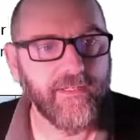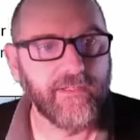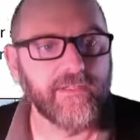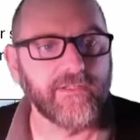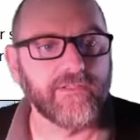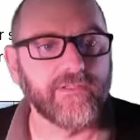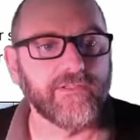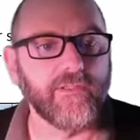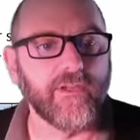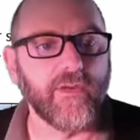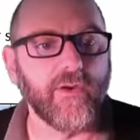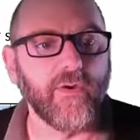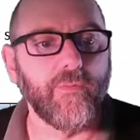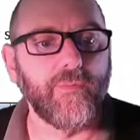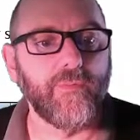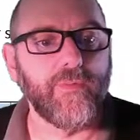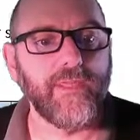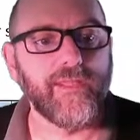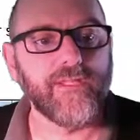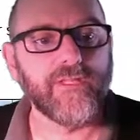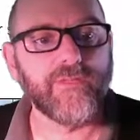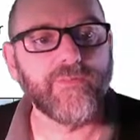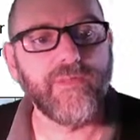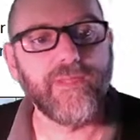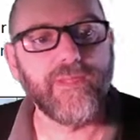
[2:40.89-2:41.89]
So
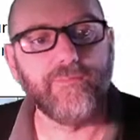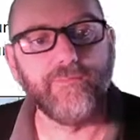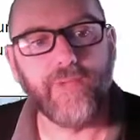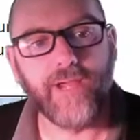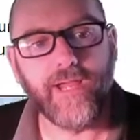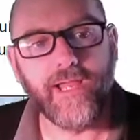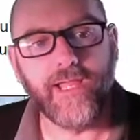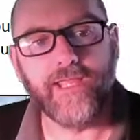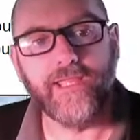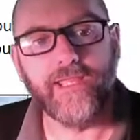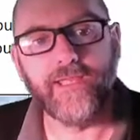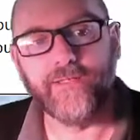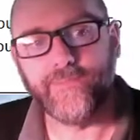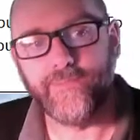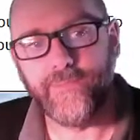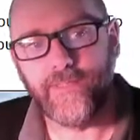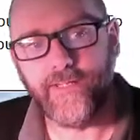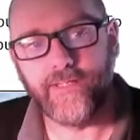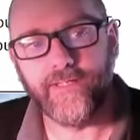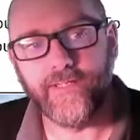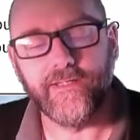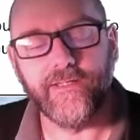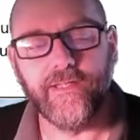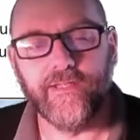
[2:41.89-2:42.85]
phpMyAdmin,